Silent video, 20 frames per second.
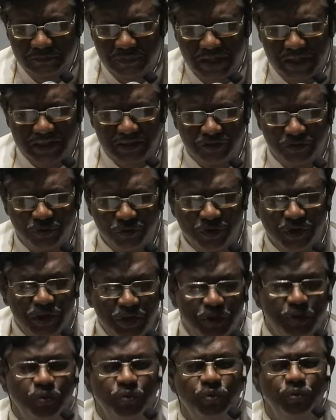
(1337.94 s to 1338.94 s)
and
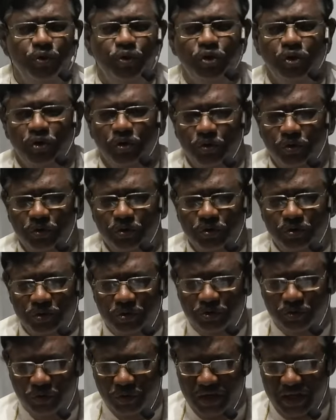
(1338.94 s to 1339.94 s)
renew your
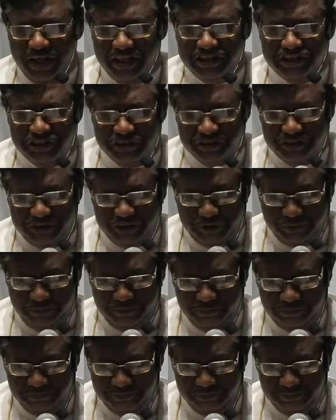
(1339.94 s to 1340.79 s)
good relationship.